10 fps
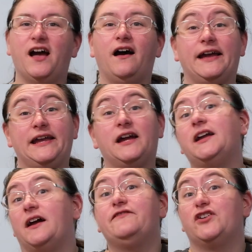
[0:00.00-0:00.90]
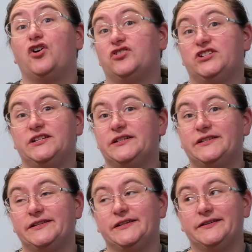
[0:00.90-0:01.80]
I, I, I've forgotten
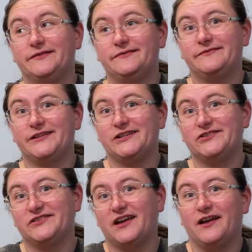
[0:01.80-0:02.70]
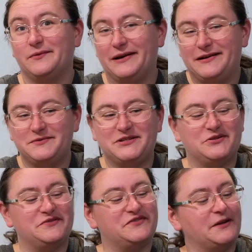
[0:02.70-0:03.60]
to change the colour when I
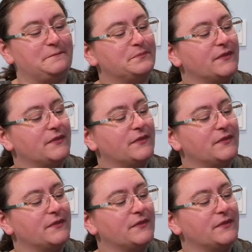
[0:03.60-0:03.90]
should have done.